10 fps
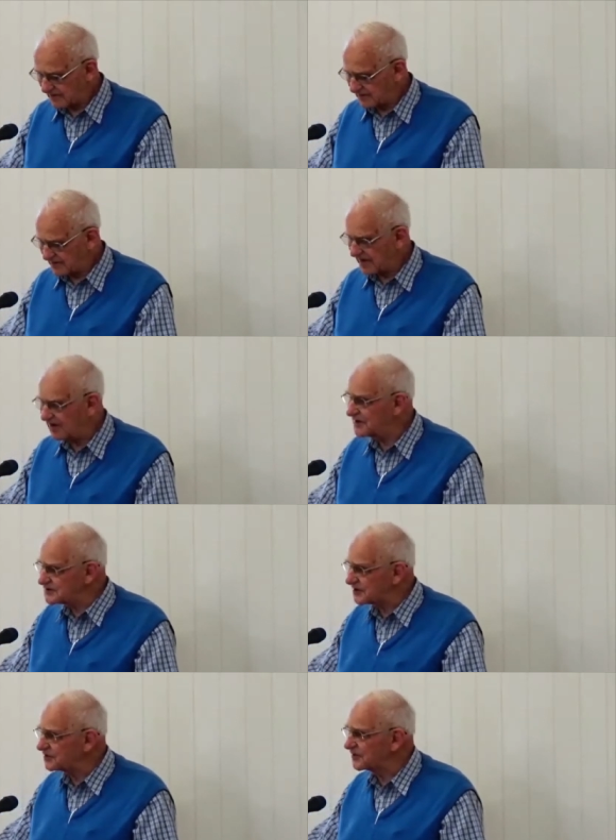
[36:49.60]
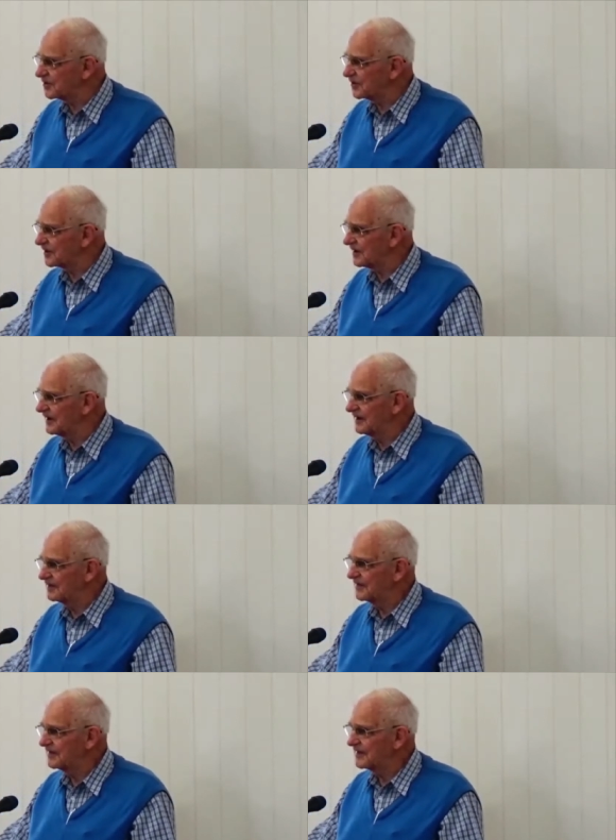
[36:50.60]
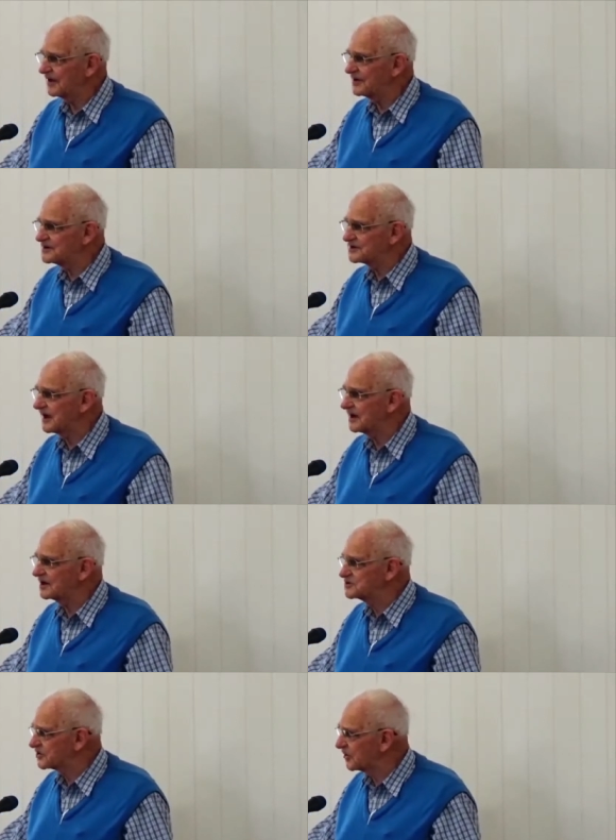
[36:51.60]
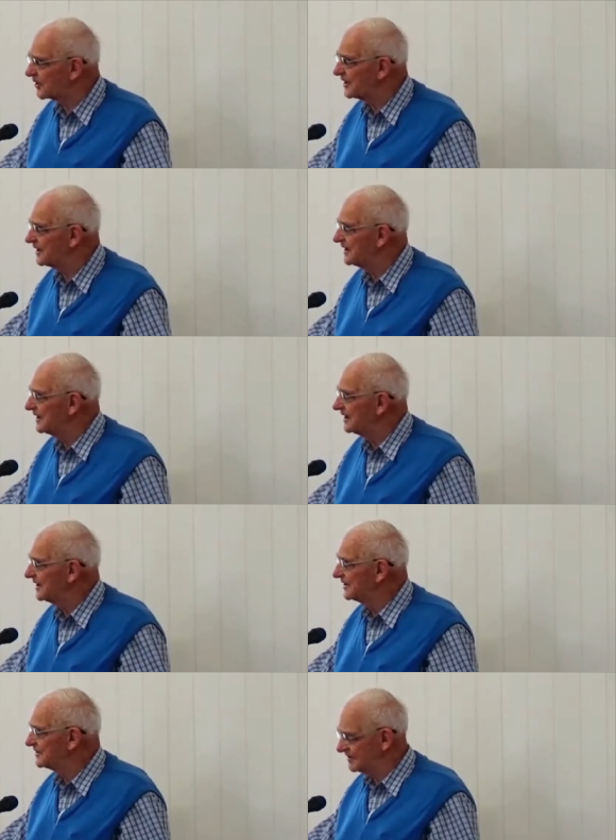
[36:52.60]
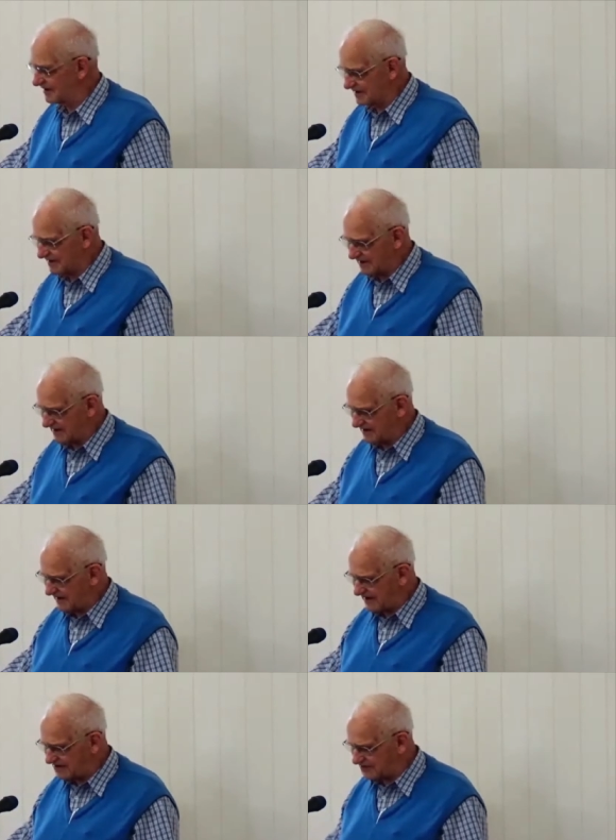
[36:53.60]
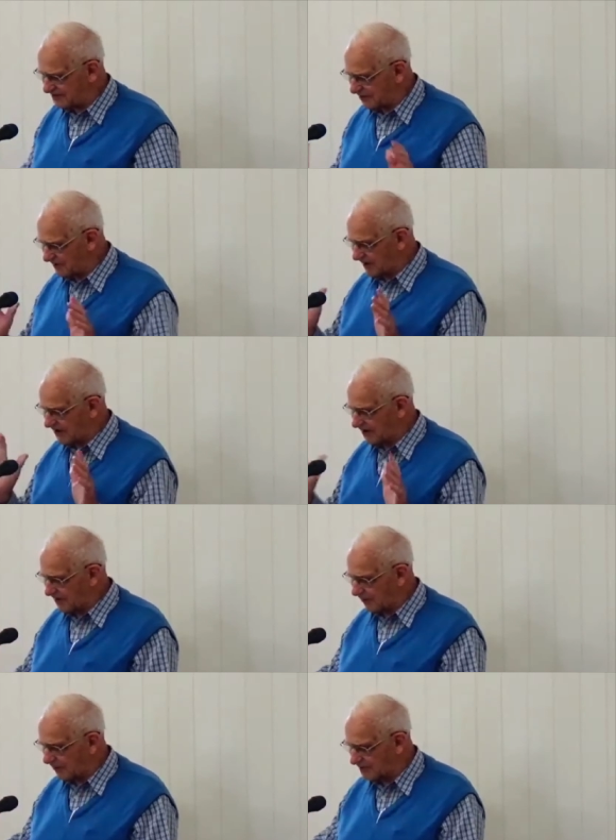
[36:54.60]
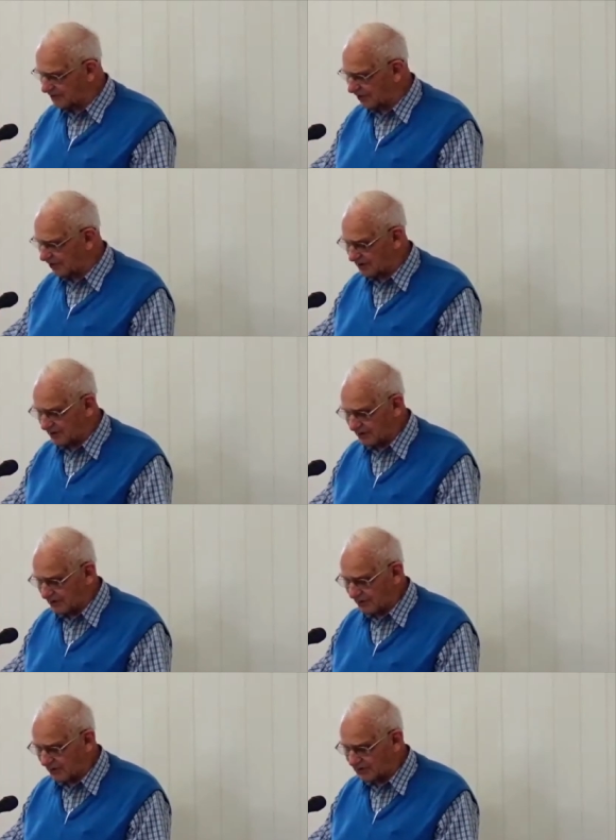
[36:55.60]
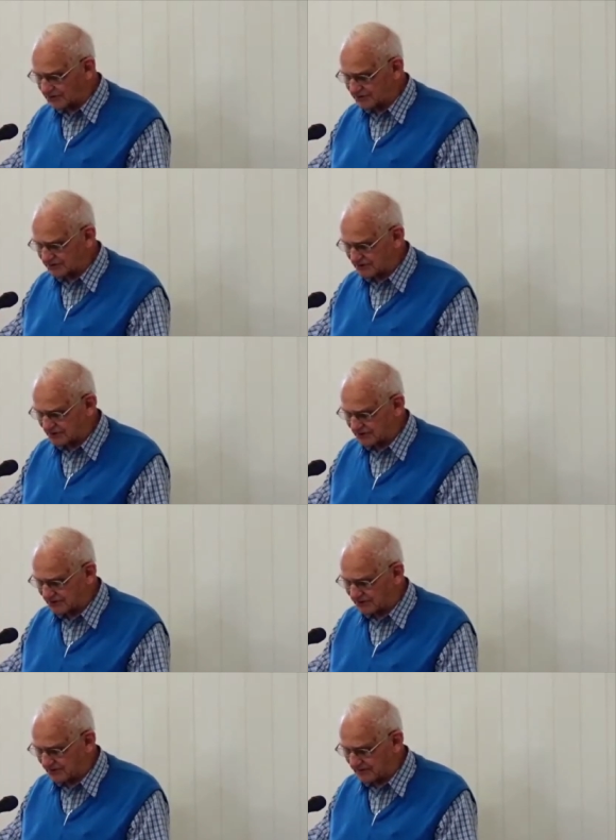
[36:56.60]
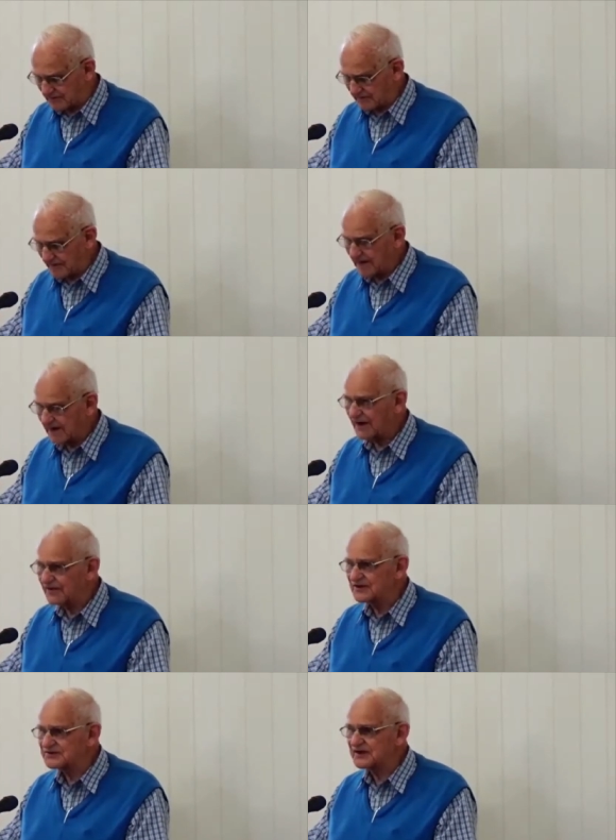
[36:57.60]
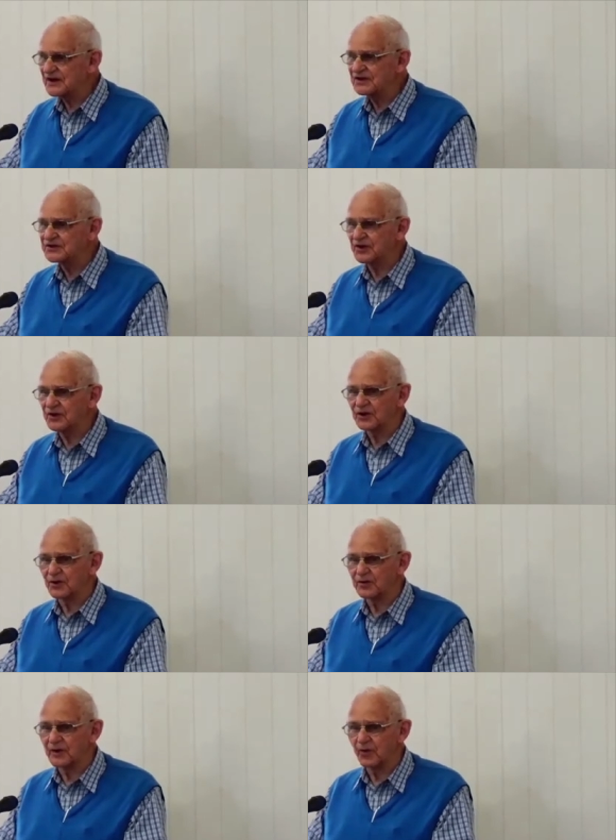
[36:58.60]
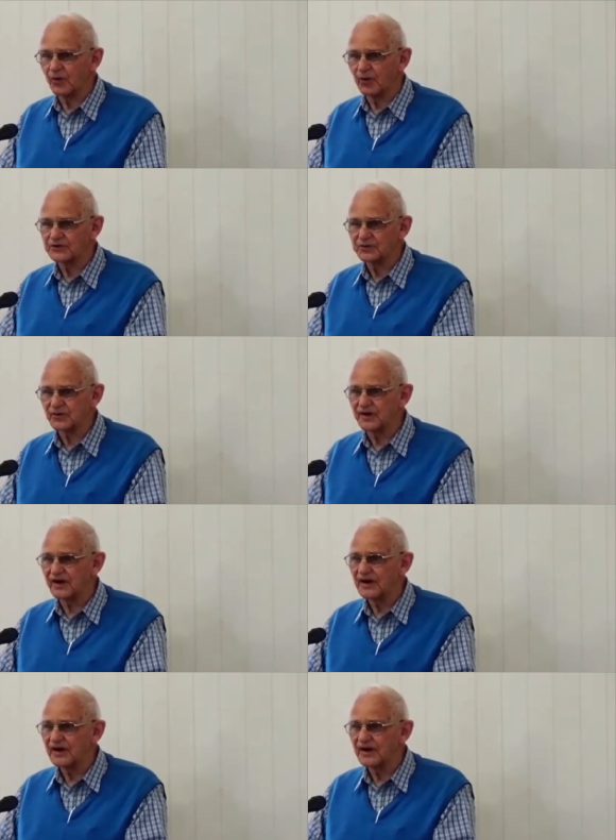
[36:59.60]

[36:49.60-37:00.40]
there is a thrill, there is a, a joy in doing what God wants us to do. And there's the eternal rewards where